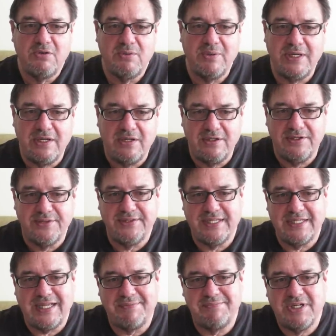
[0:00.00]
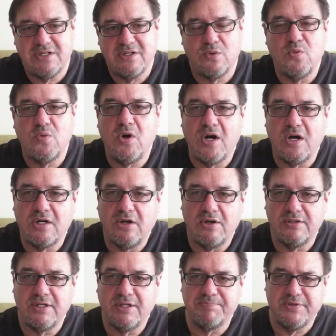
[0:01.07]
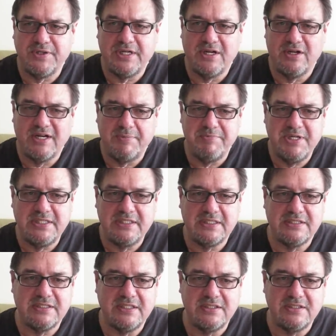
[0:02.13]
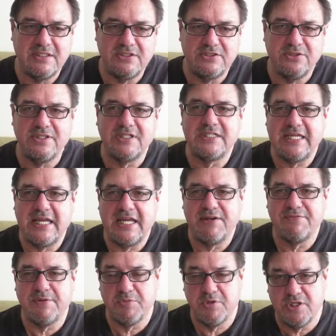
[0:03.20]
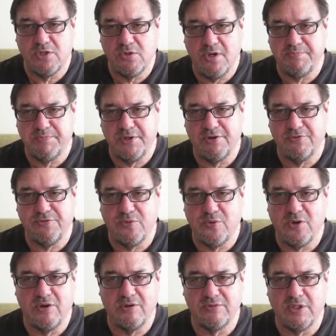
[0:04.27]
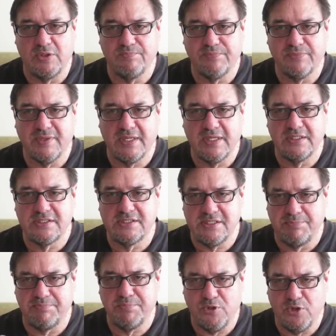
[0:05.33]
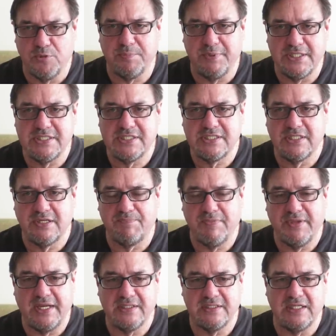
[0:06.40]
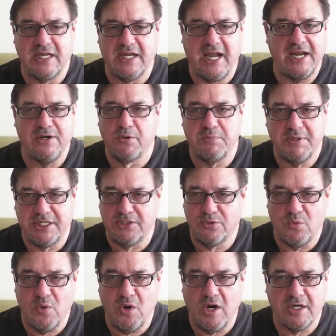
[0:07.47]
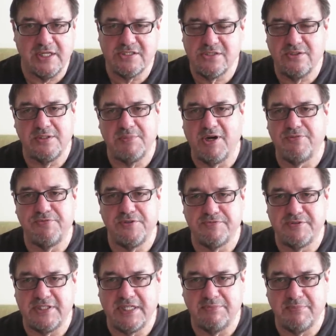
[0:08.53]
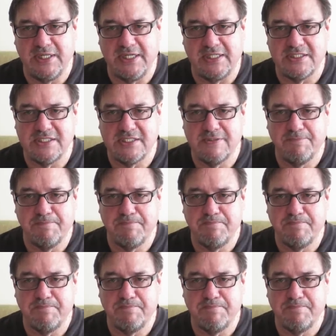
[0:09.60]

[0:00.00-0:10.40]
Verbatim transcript: Well, I'm not going to walk up there. I mean, during the day, if I'm going to go up there for some purpose, I don't mind the walk. It's only about 15 minutes.